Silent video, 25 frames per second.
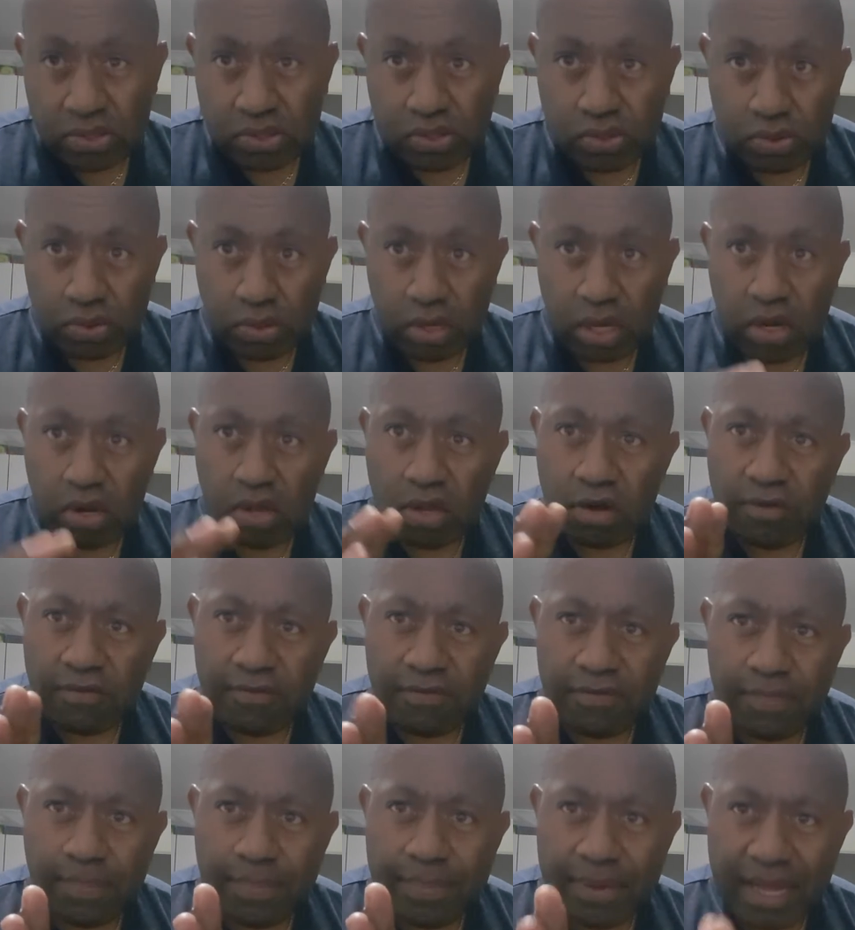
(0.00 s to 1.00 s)
to a lot of
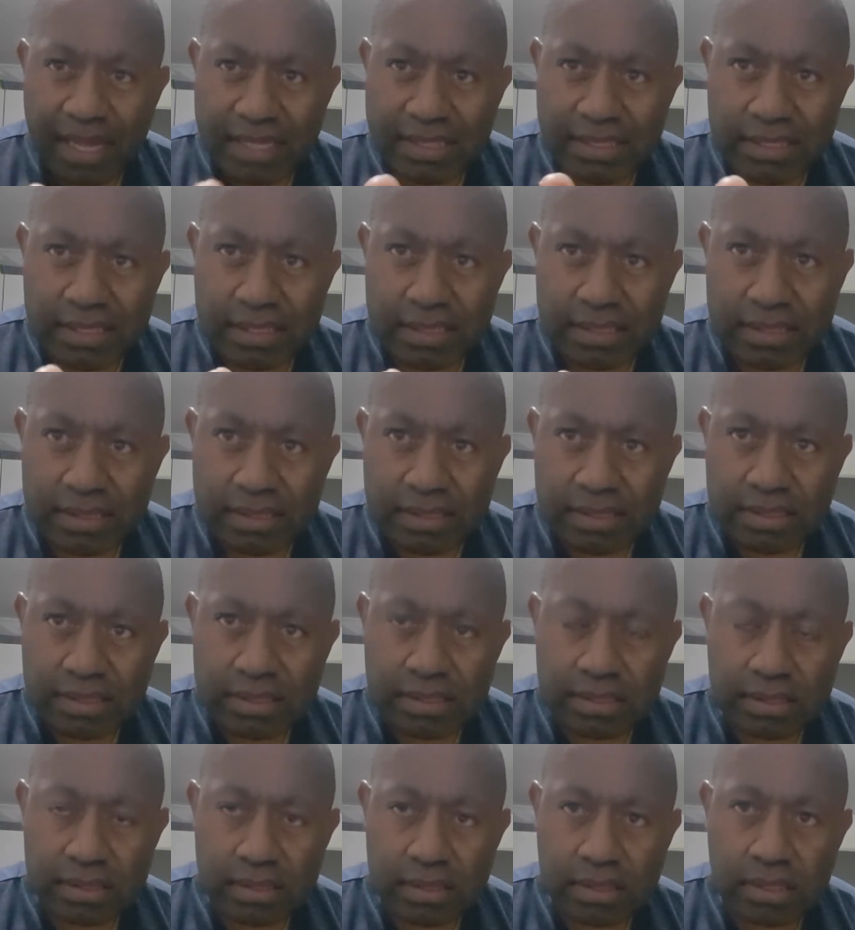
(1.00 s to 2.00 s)
pastors,
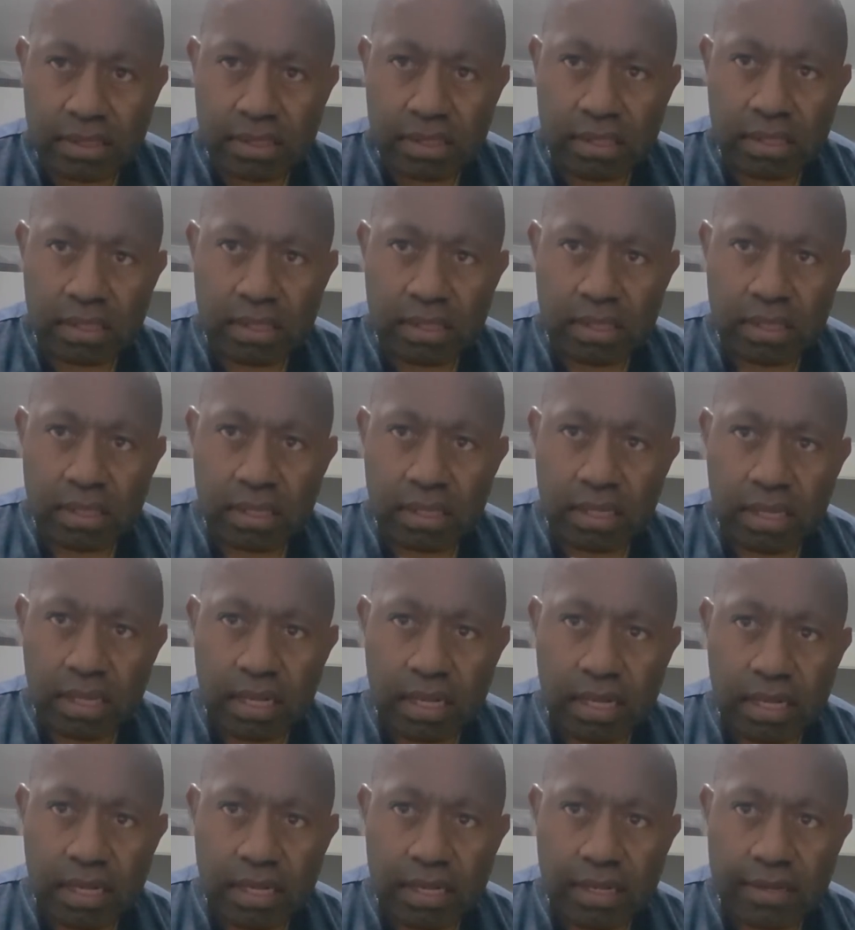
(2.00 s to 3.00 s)
uh,
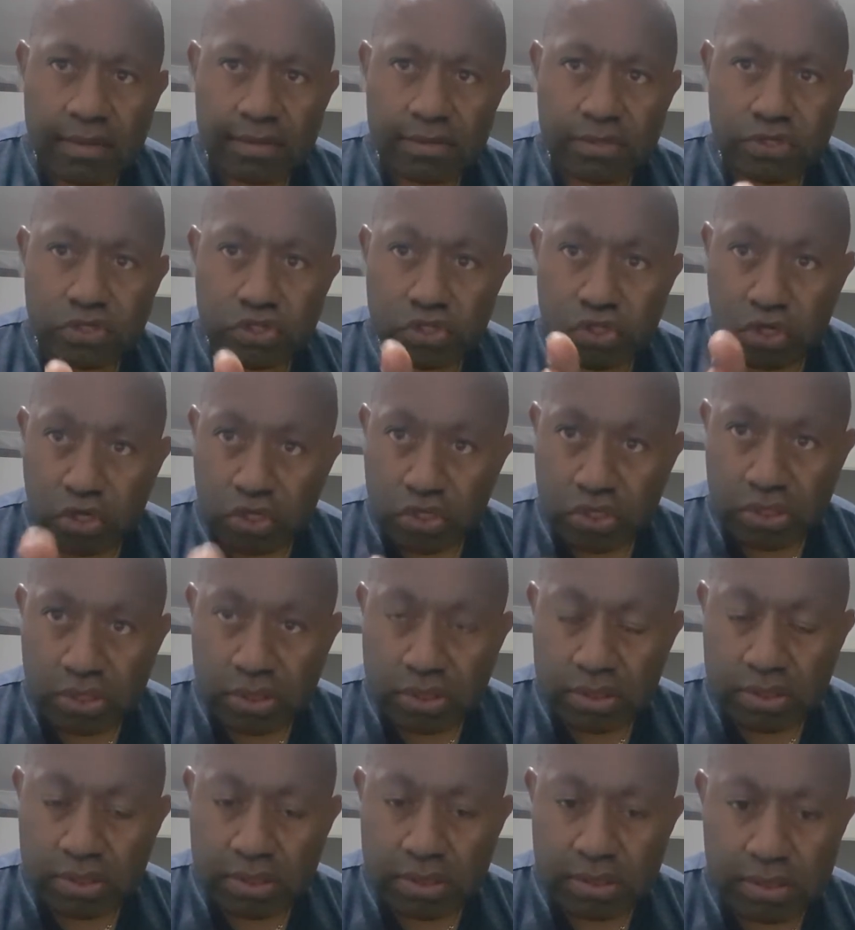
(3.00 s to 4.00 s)

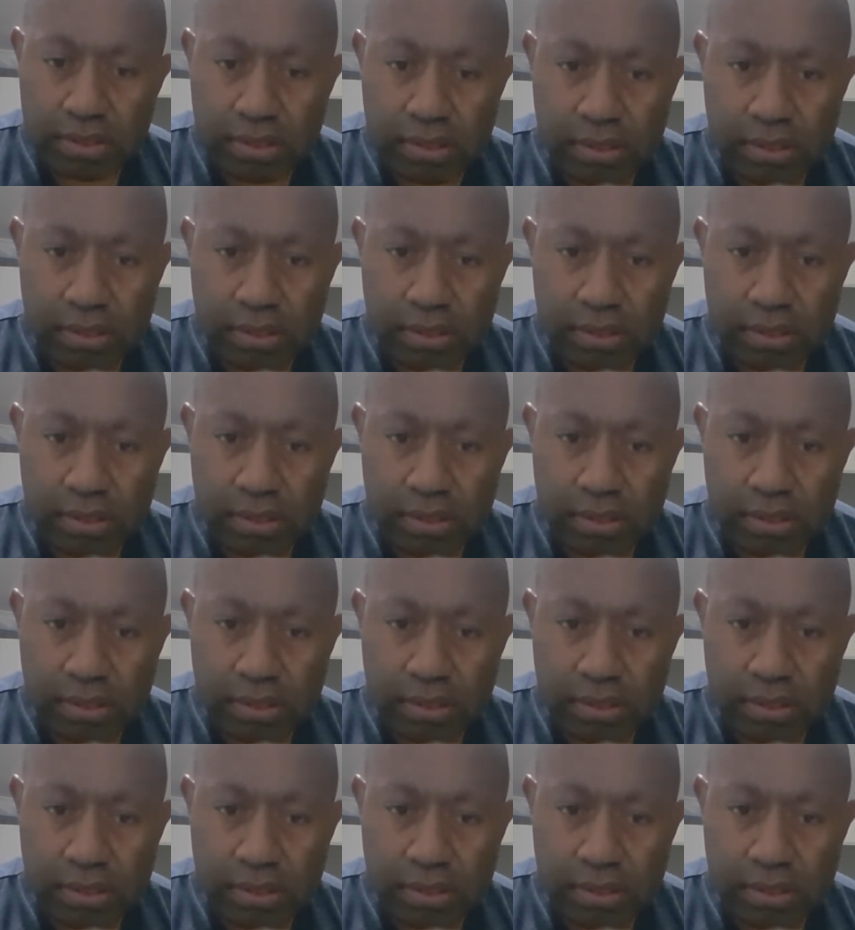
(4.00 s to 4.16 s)
churches,